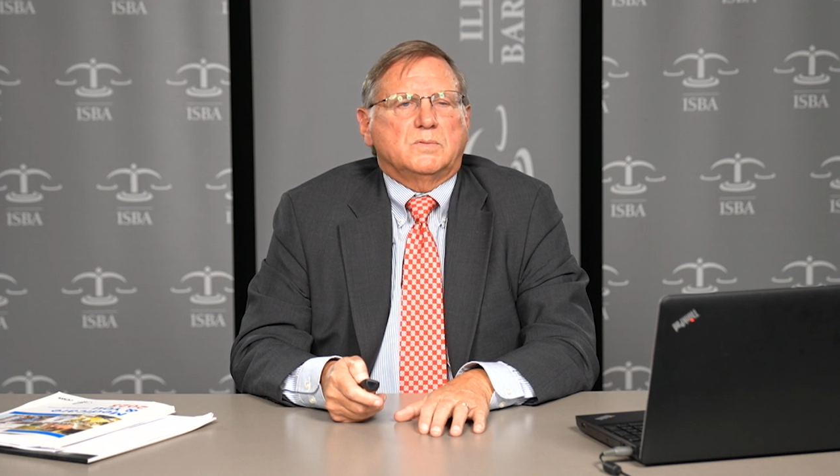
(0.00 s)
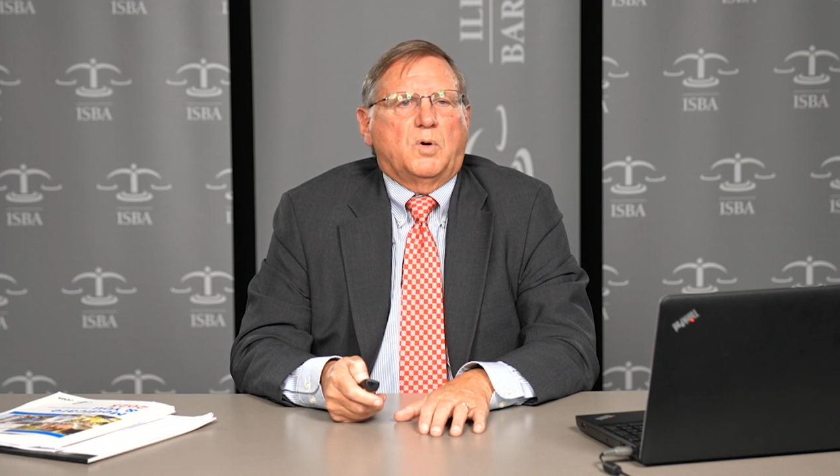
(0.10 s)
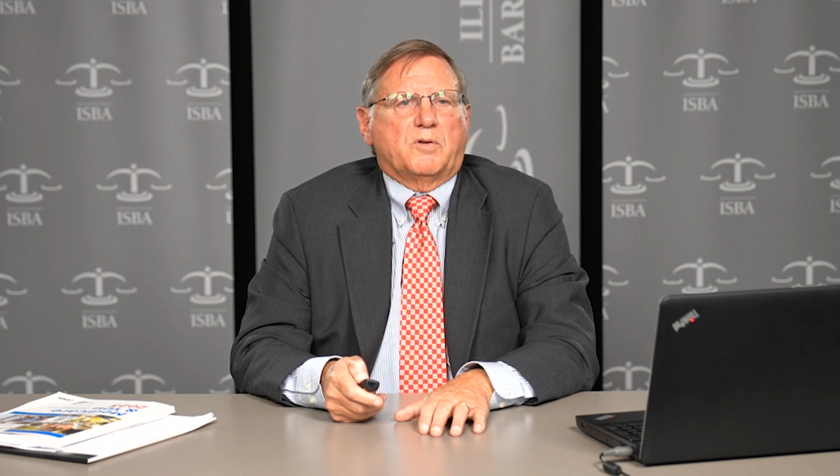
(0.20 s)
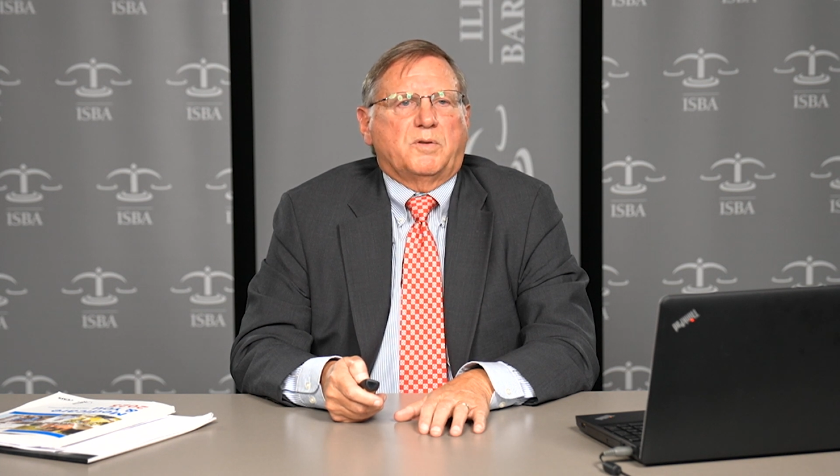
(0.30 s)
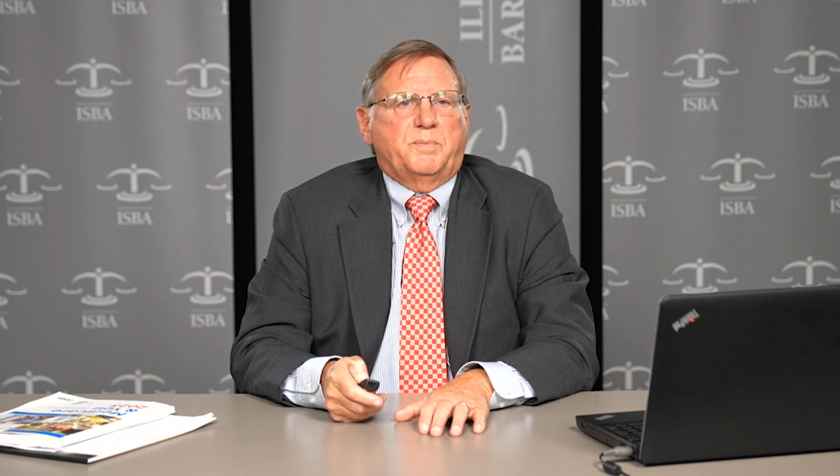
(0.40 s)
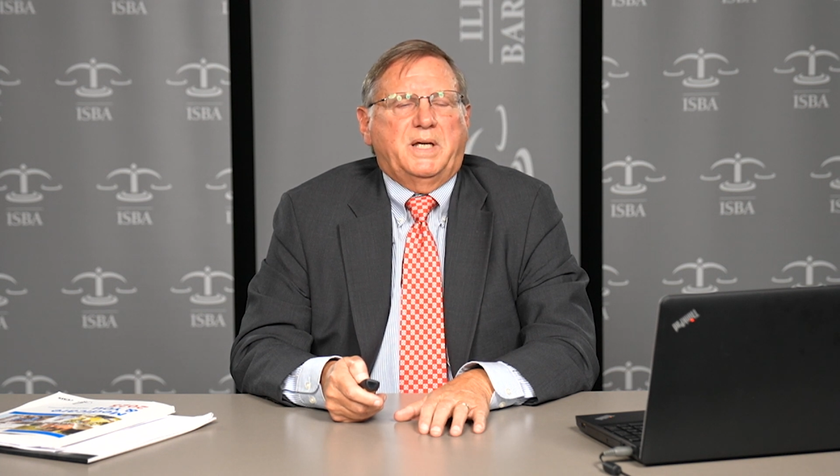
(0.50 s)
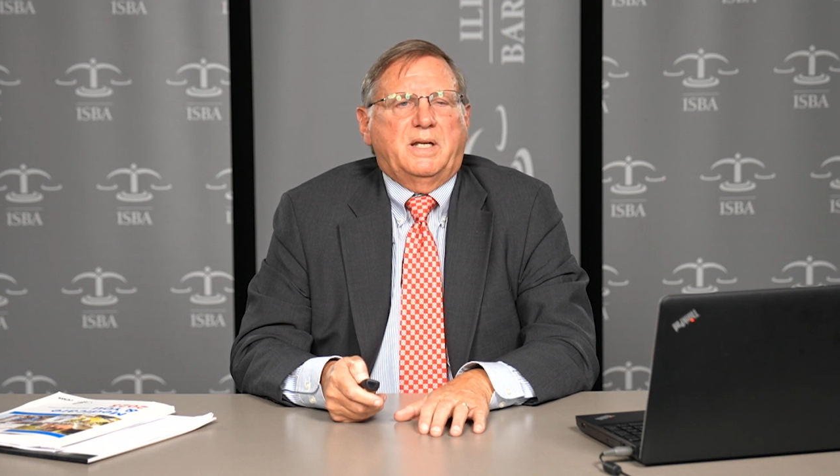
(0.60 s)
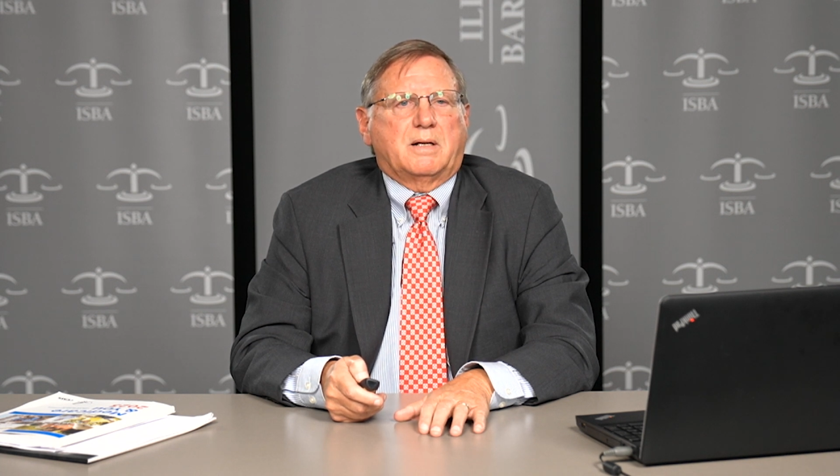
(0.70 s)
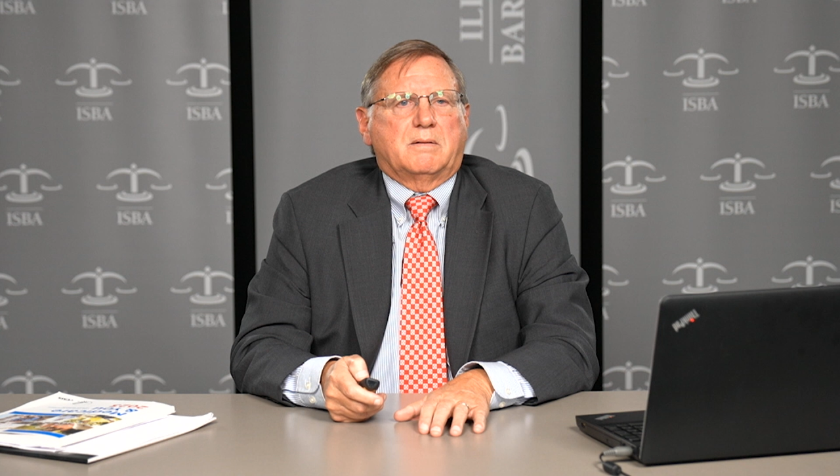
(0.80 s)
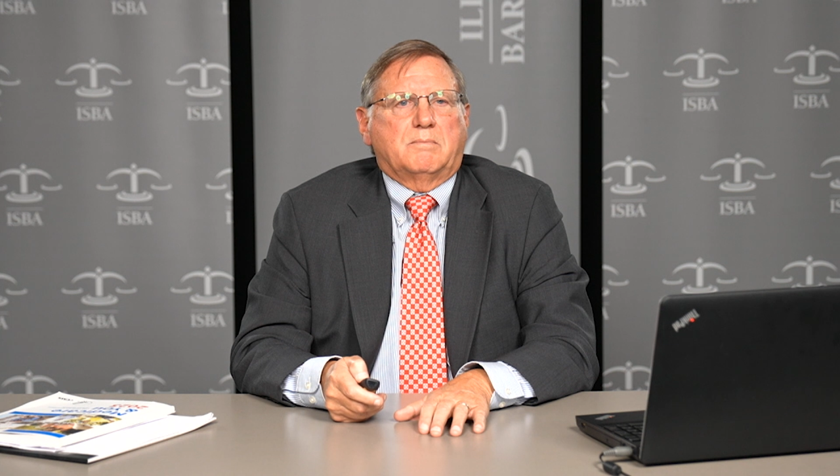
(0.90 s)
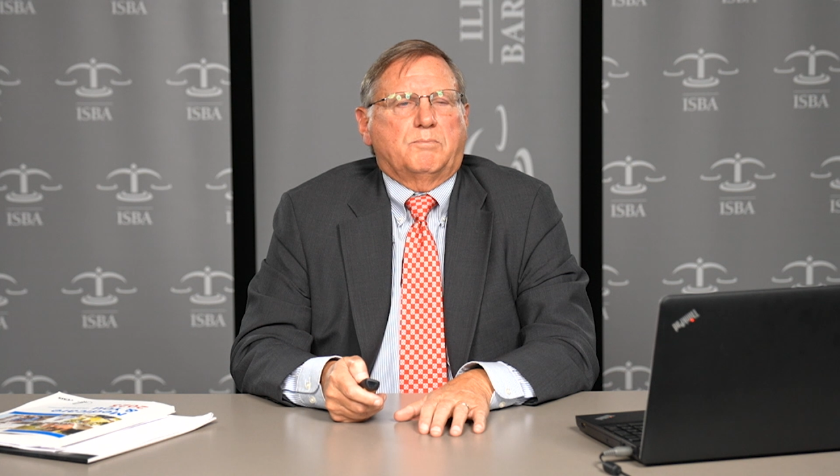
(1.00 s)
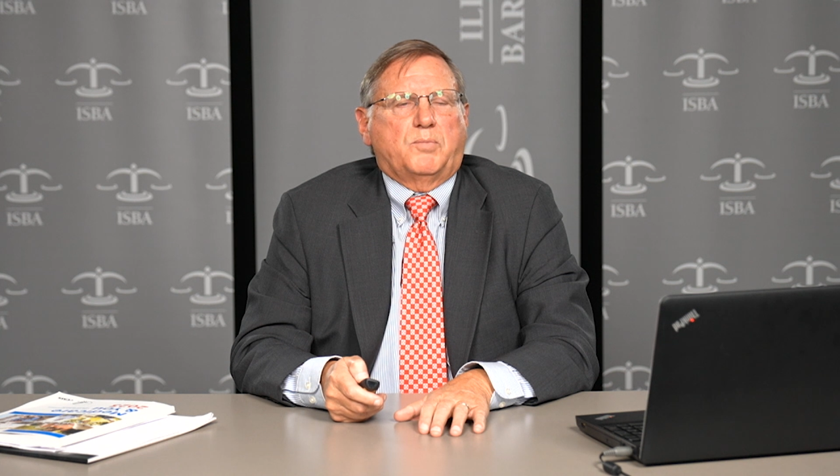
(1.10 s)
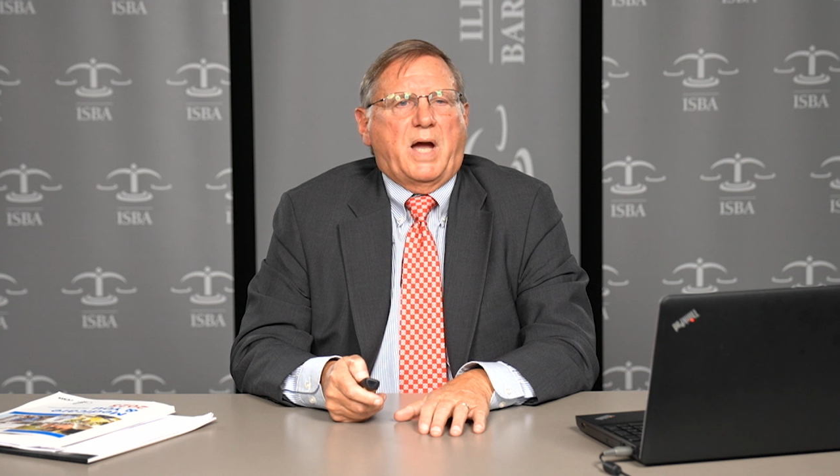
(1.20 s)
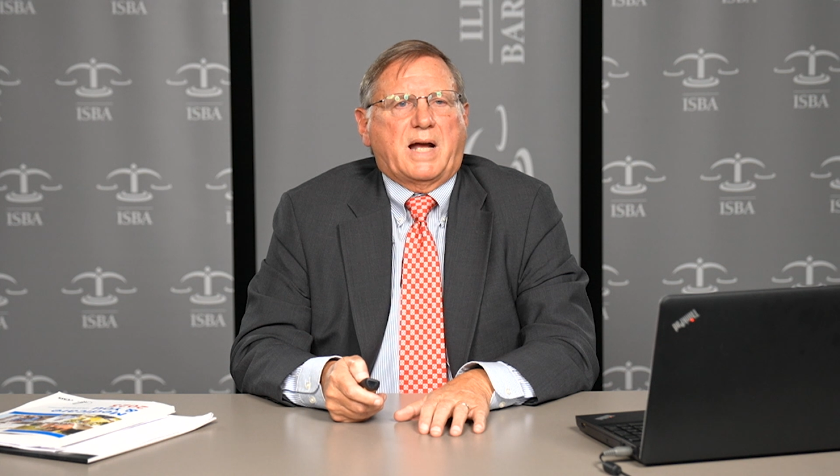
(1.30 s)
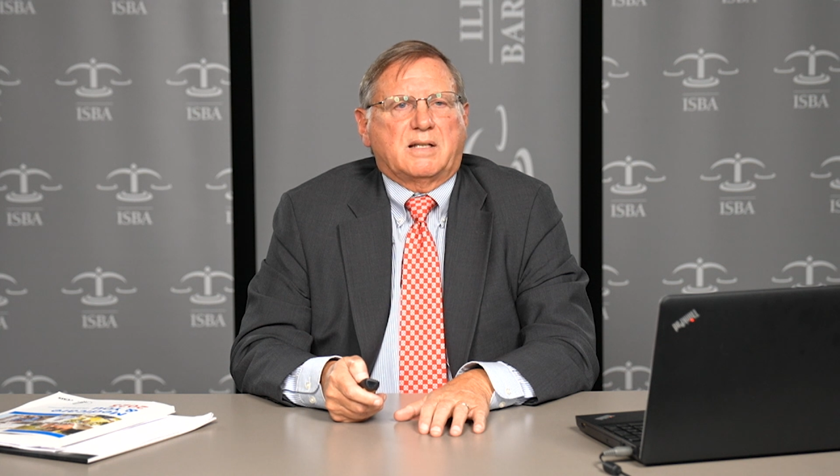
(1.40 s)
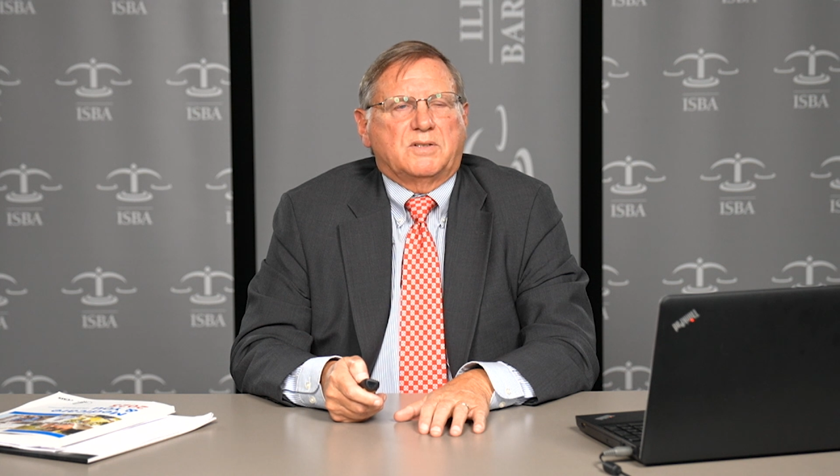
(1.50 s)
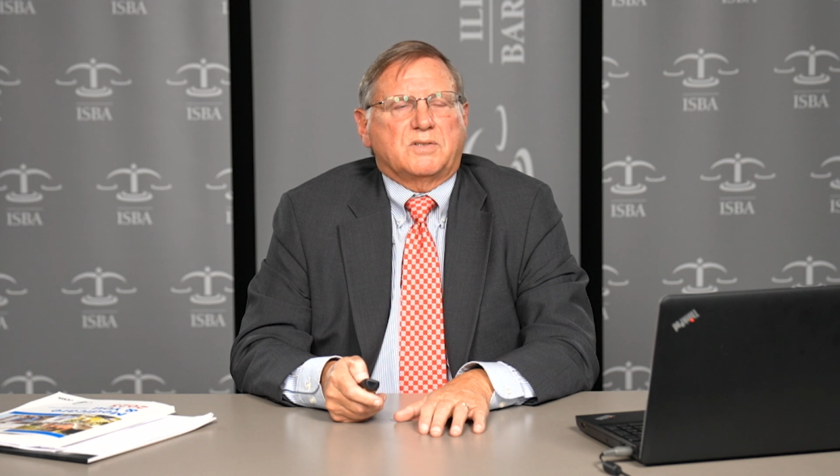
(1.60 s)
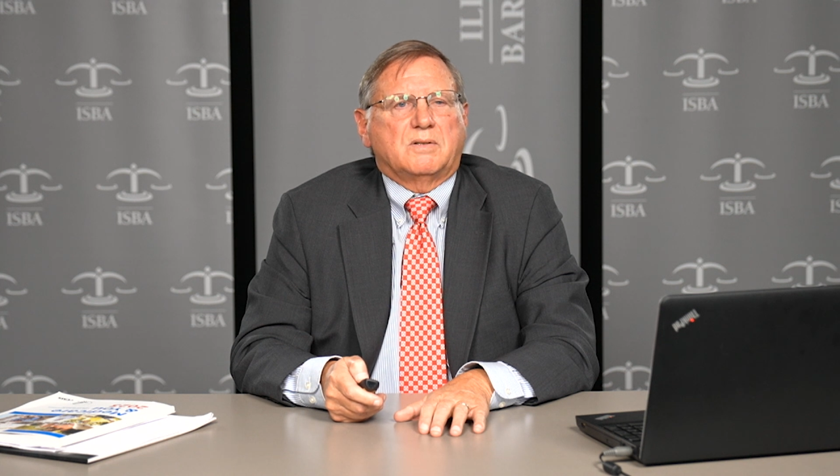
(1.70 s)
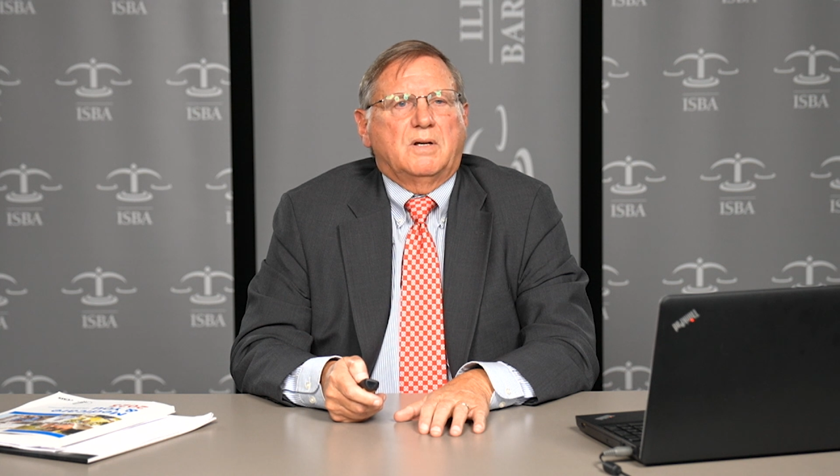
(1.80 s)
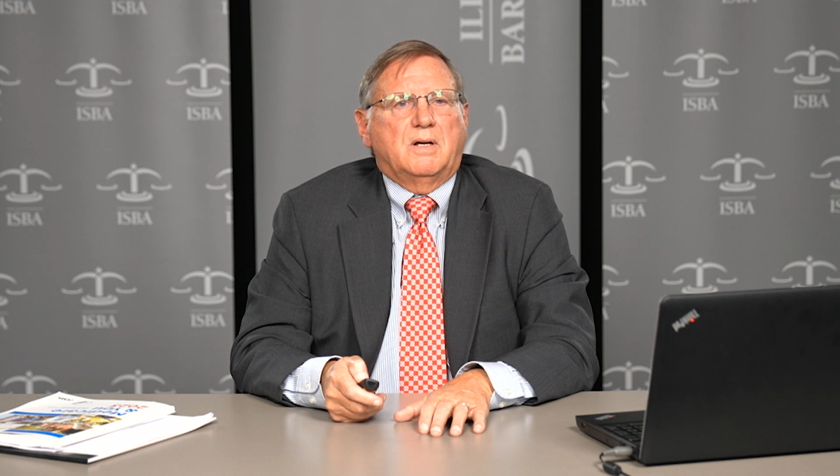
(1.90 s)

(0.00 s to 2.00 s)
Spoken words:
orthopedic practice